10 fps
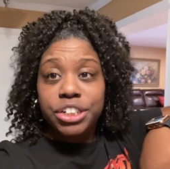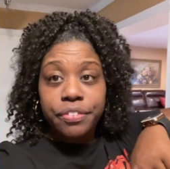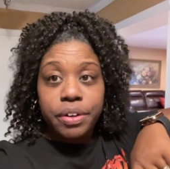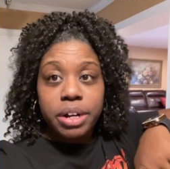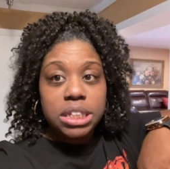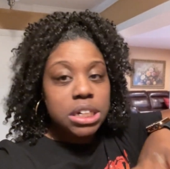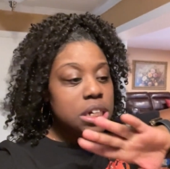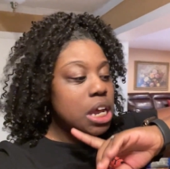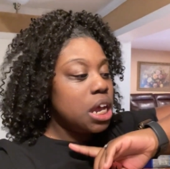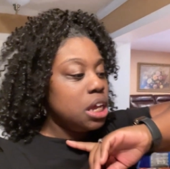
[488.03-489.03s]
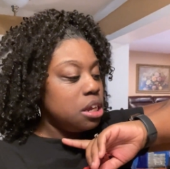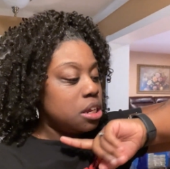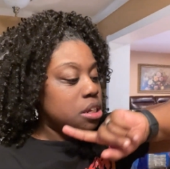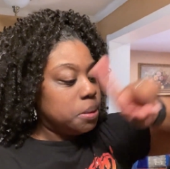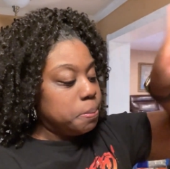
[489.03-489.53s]
chill for the rest of the day.
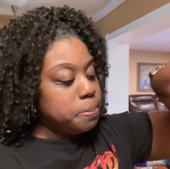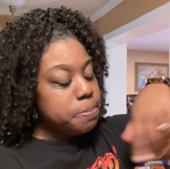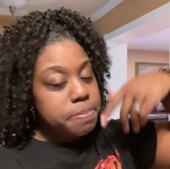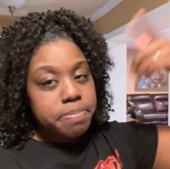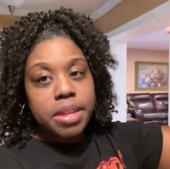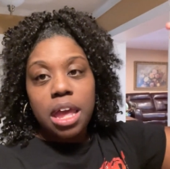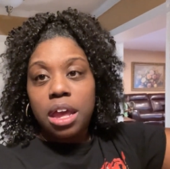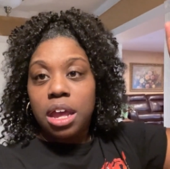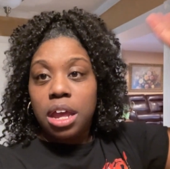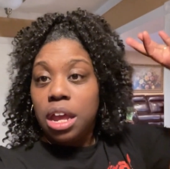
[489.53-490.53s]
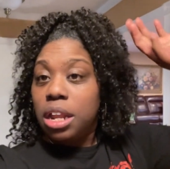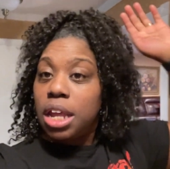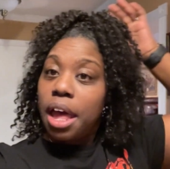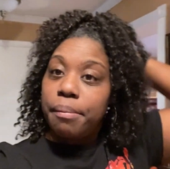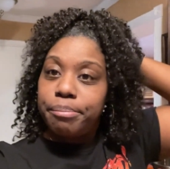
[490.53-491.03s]
And yeah.